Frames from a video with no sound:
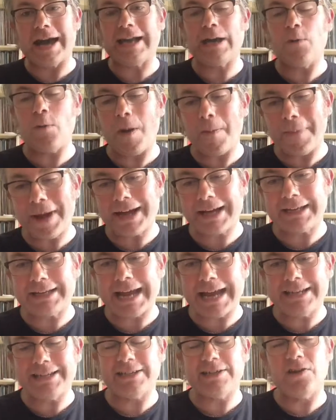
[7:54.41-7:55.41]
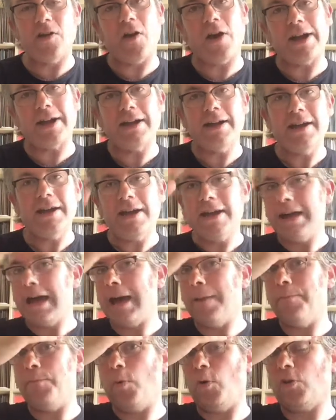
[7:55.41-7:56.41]
And I went back at the end of the night
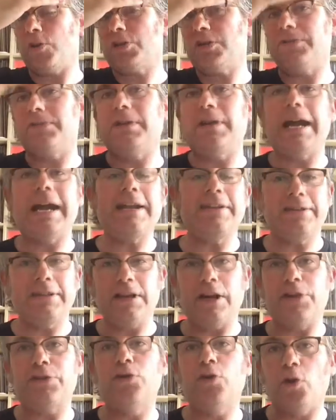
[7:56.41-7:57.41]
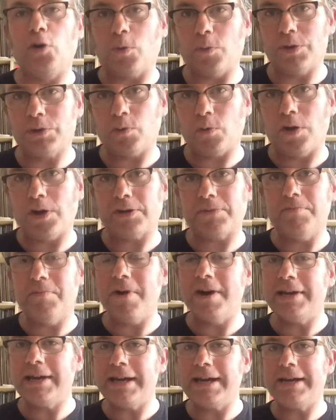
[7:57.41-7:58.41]
and bought stuff that anything that I thought was worth
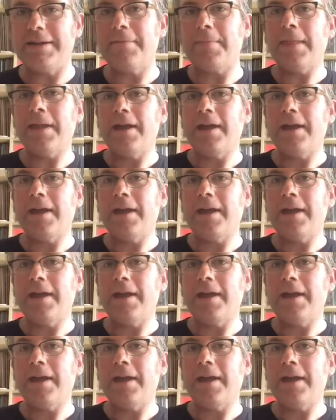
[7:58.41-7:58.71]
money.